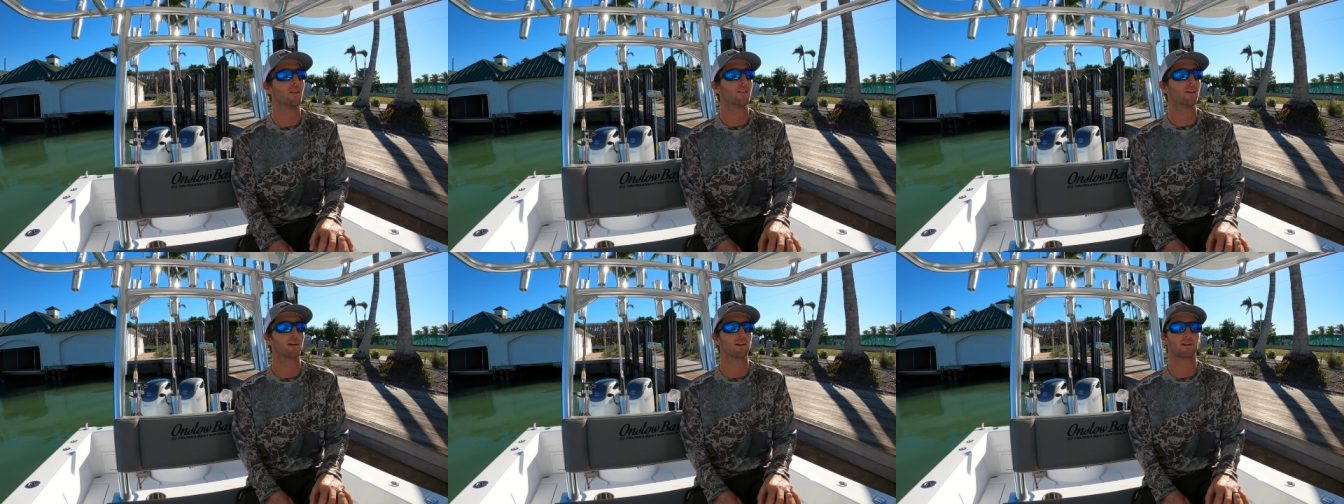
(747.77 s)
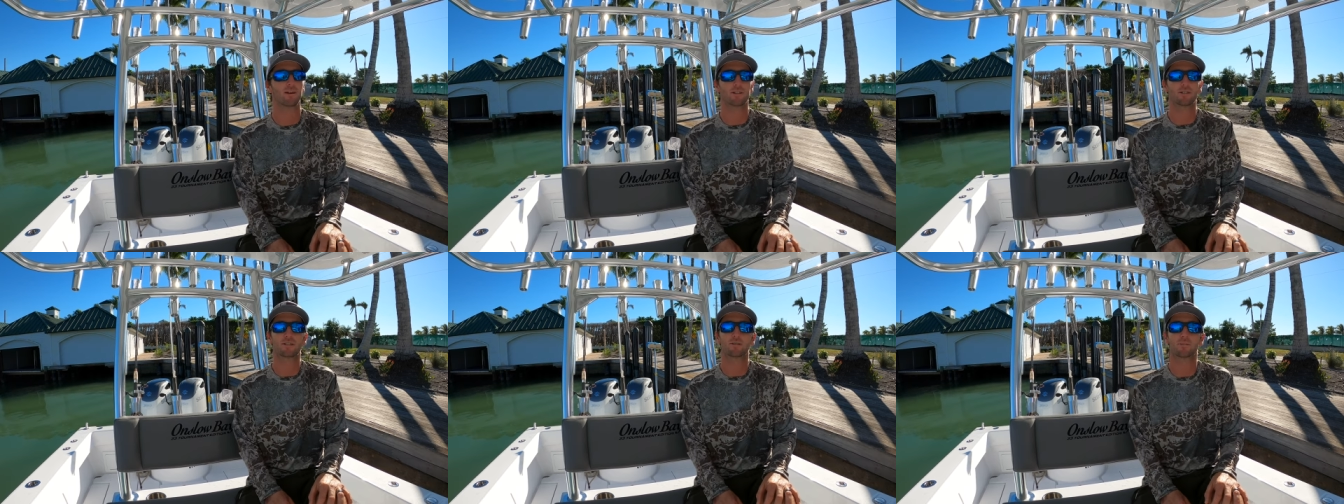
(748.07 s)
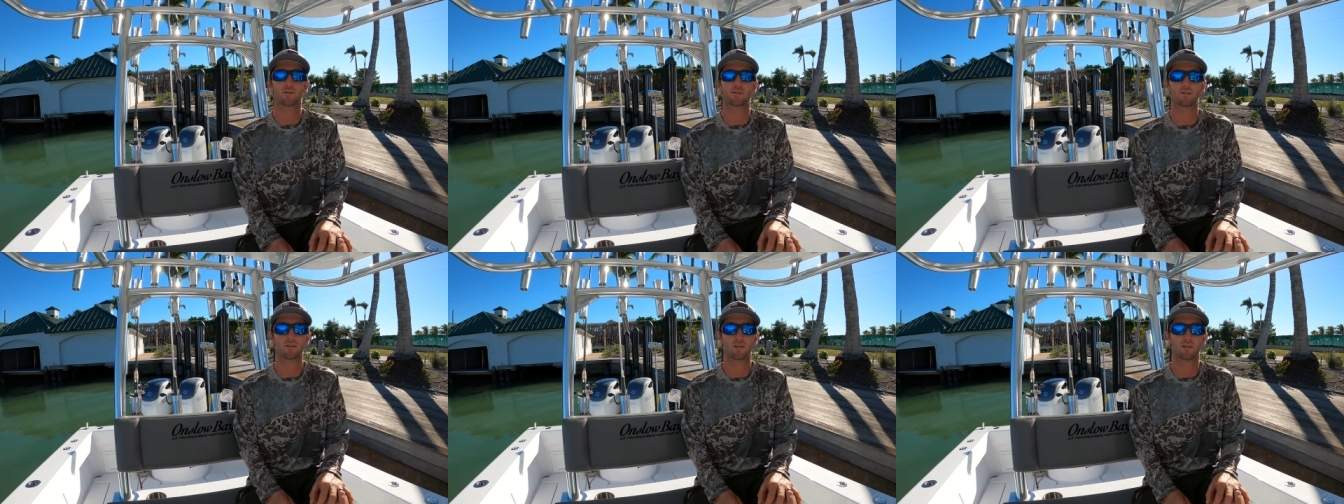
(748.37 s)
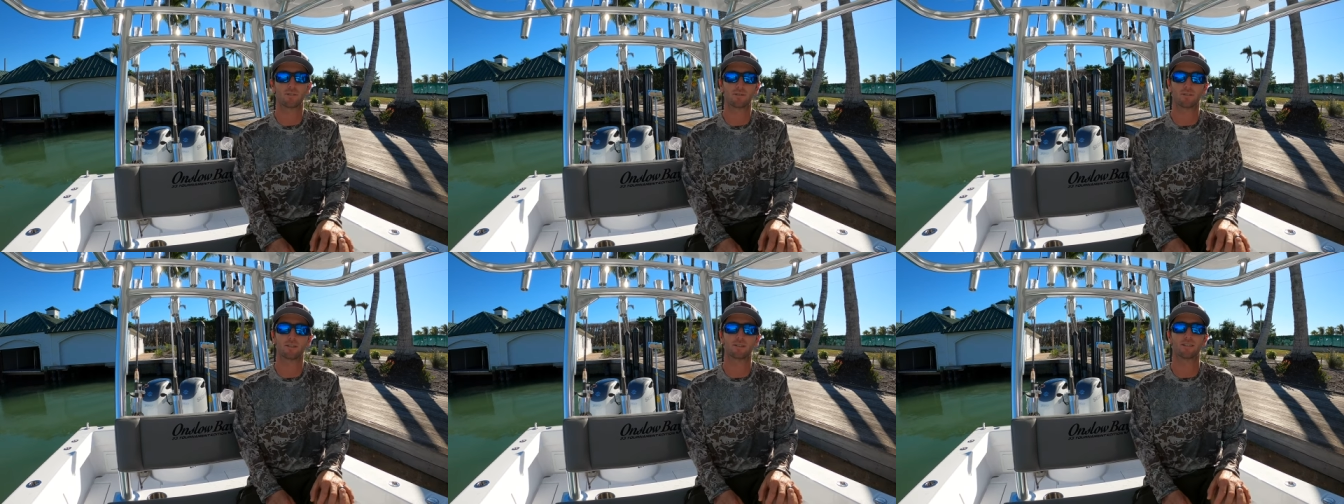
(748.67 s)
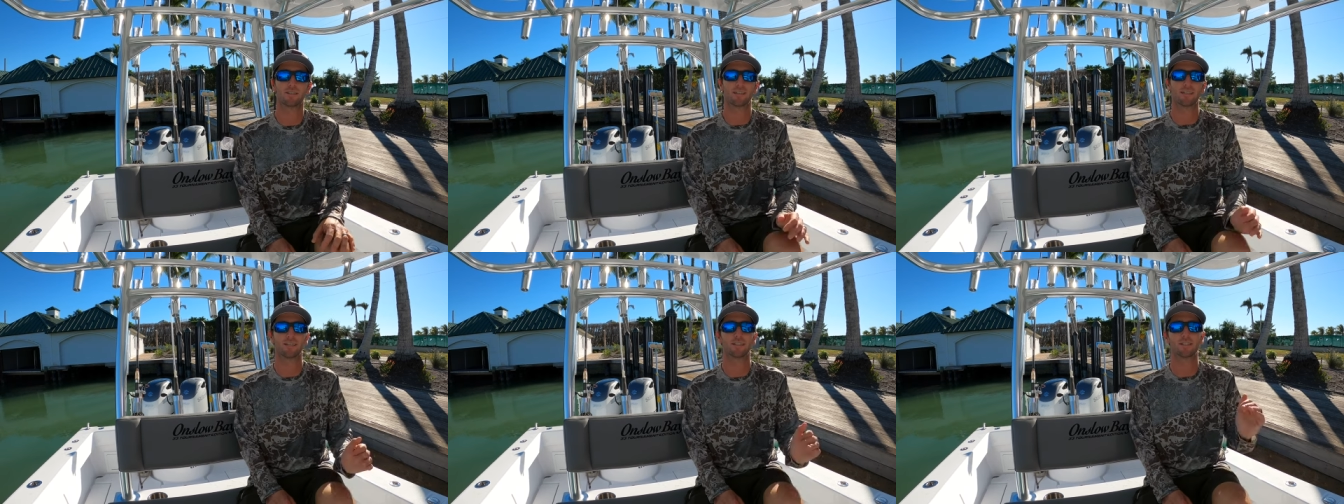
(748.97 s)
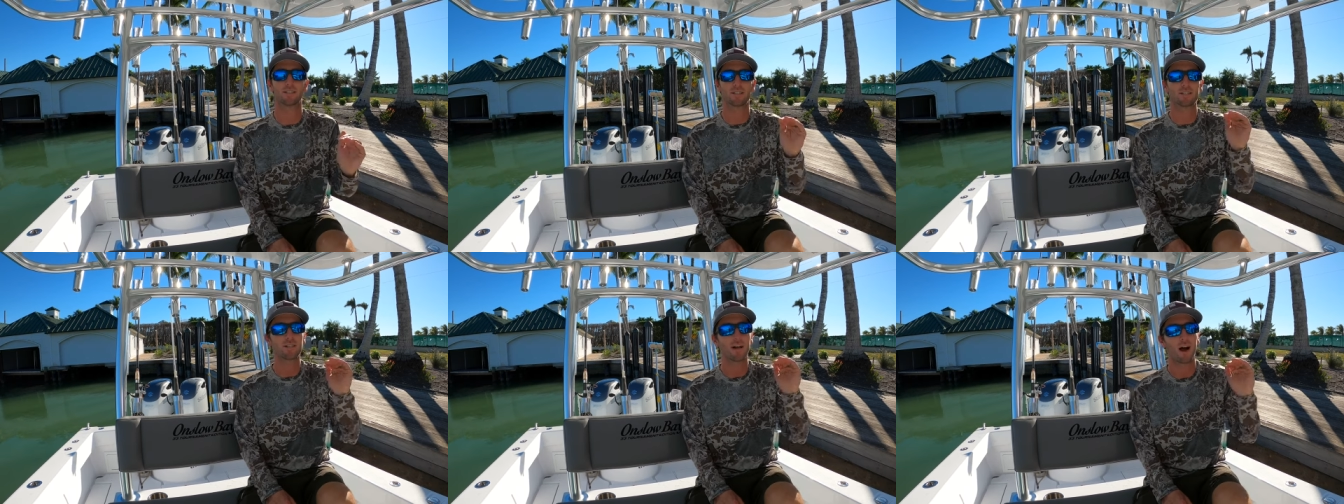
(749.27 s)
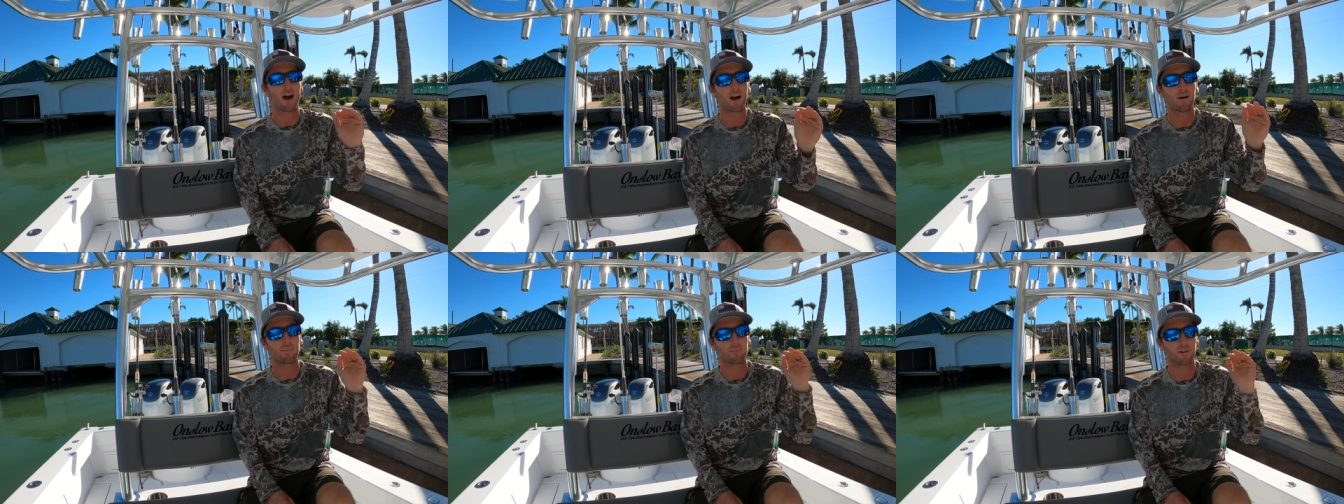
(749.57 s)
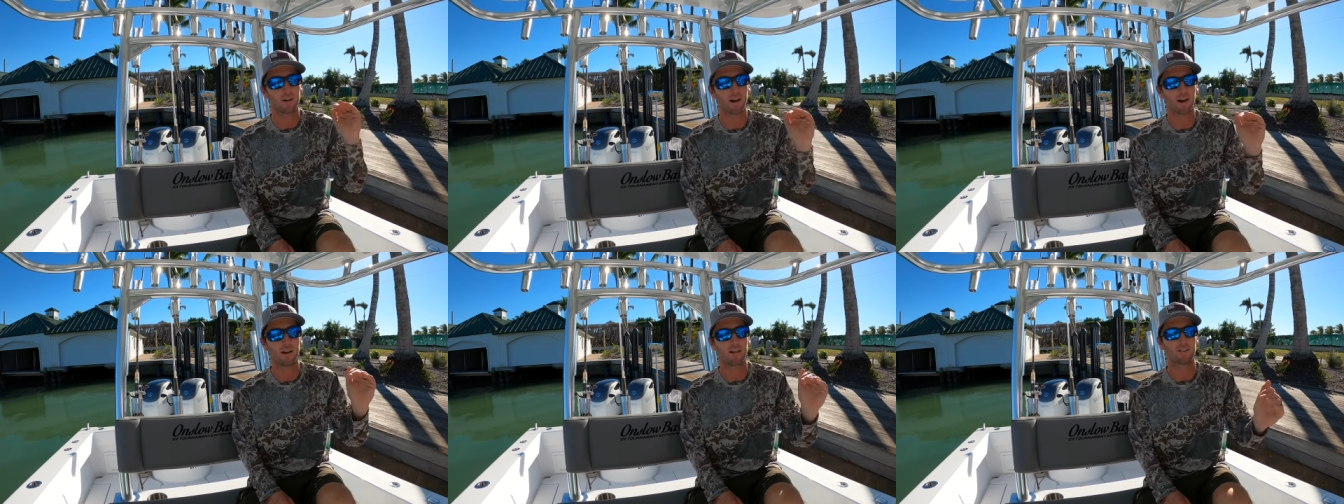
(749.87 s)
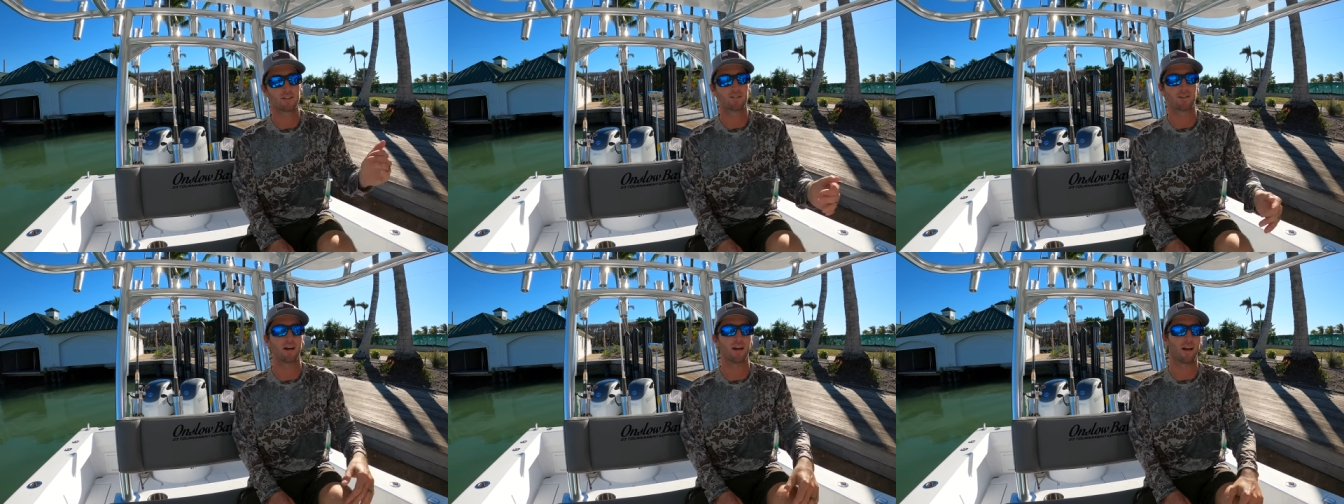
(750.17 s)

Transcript: Their customer service is top notch,